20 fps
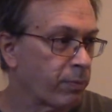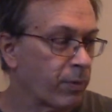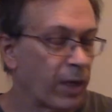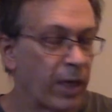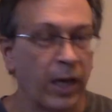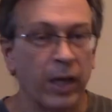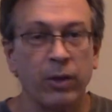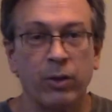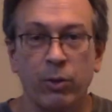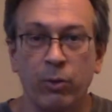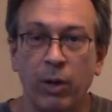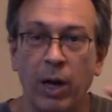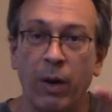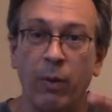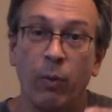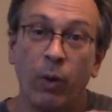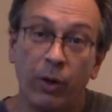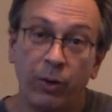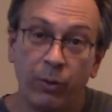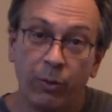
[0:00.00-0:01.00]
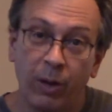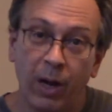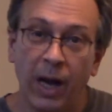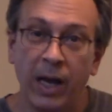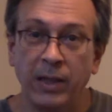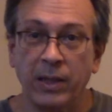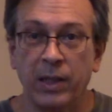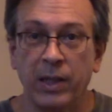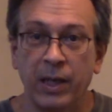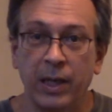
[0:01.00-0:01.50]
Can't do that while you
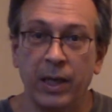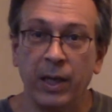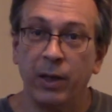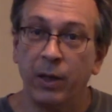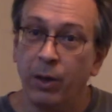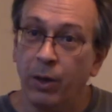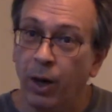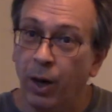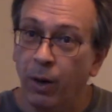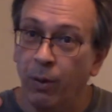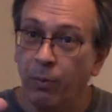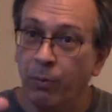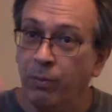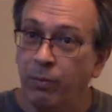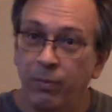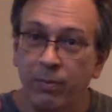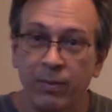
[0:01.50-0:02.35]
guys are here, you know,